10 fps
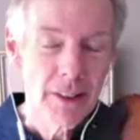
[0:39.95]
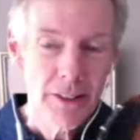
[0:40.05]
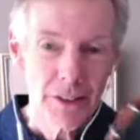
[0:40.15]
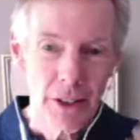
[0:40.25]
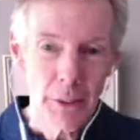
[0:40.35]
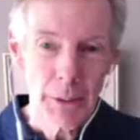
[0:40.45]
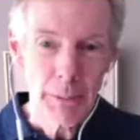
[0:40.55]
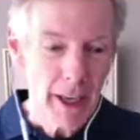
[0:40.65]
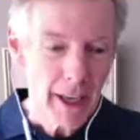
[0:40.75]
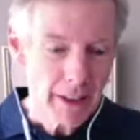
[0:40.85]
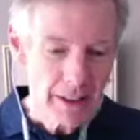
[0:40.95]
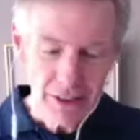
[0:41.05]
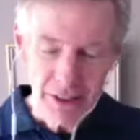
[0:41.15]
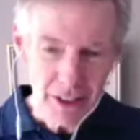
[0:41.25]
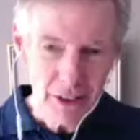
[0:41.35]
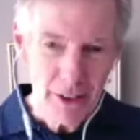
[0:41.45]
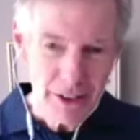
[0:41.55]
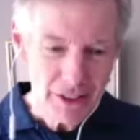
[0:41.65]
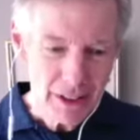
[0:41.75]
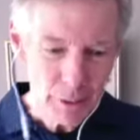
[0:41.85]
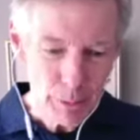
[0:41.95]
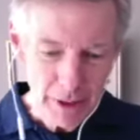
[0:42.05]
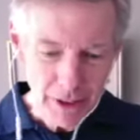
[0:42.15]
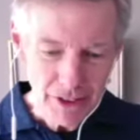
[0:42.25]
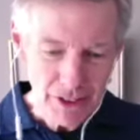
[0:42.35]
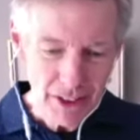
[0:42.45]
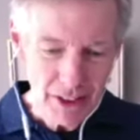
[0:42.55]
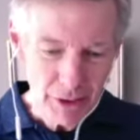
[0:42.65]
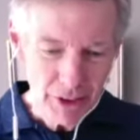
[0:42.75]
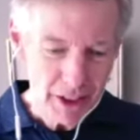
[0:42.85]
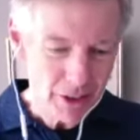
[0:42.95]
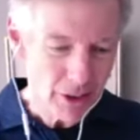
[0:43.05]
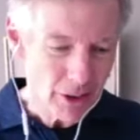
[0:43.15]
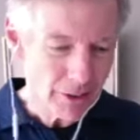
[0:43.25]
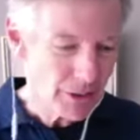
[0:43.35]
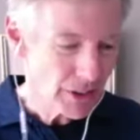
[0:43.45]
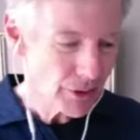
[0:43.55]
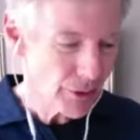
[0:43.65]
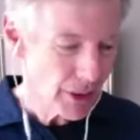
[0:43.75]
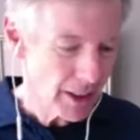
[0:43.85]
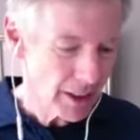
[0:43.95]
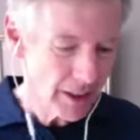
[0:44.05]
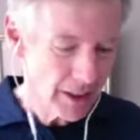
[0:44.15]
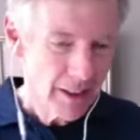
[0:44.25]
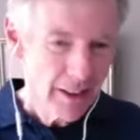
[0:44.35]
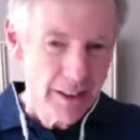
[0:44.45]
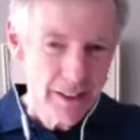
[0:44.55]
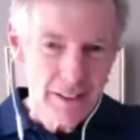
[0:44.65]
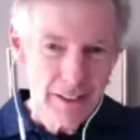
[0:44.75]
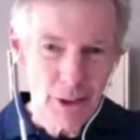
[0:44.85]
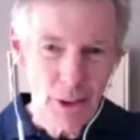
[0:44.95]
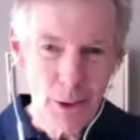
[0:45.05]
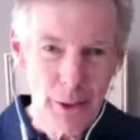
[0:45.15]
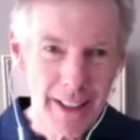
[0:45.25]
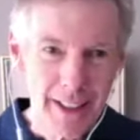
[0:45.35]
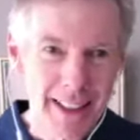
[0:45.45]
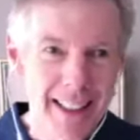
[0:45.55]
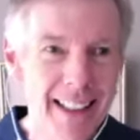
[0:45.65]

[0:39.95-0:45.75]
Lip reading: So I went back and I said, no, I still have a buzz. And they said, no, everything's fine, go away.